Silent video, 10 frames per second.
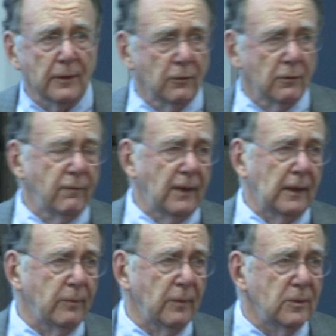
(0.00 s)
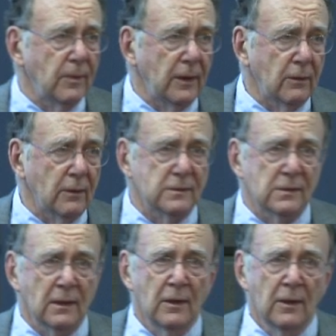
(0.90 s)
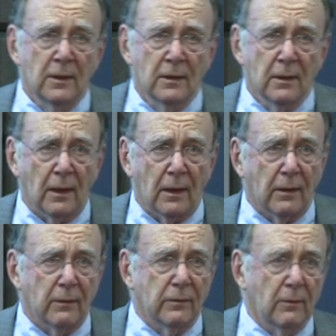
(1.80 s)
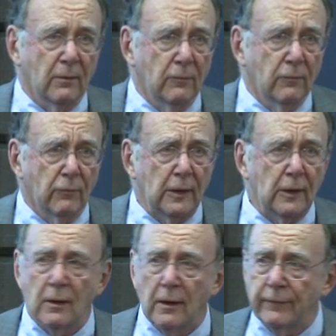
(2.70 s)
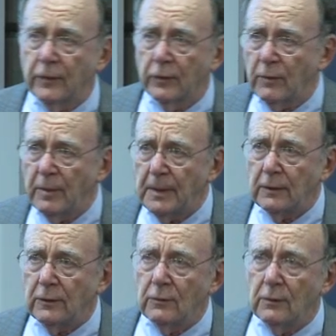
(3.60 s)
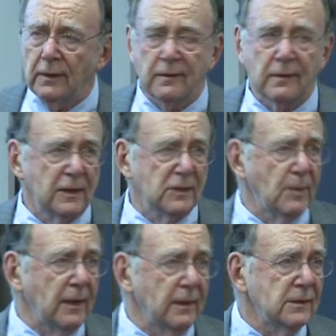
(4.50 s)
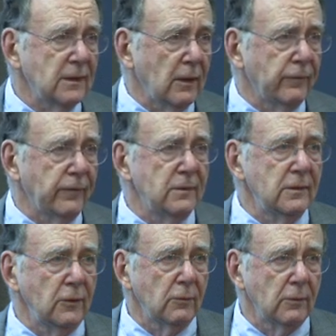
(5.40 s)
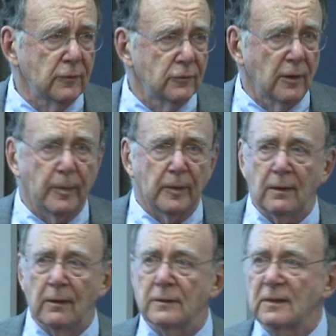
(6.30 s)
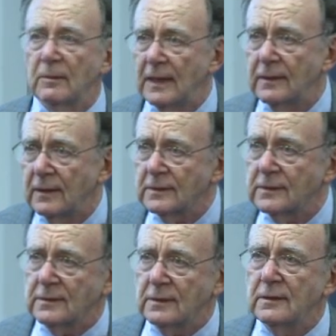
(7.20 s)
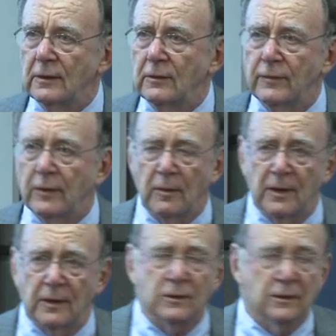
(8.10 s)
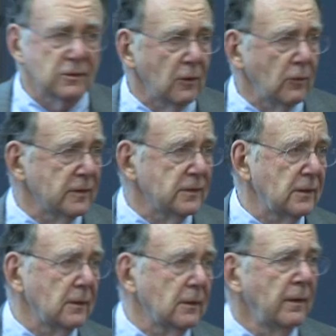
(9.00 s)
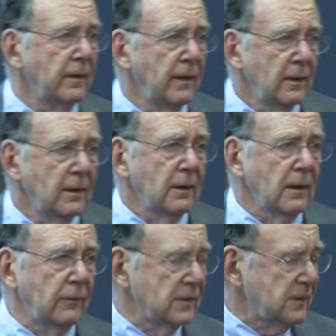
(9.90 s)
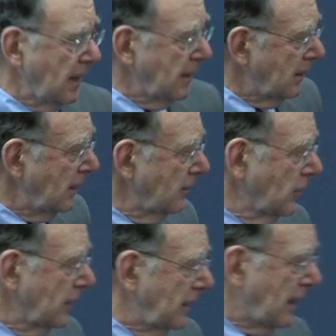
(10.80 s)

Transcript: under development because reading off the 3 billion nucleotides by itself until you interpret their semantics doesn't tell you very much. And so we're still understanding what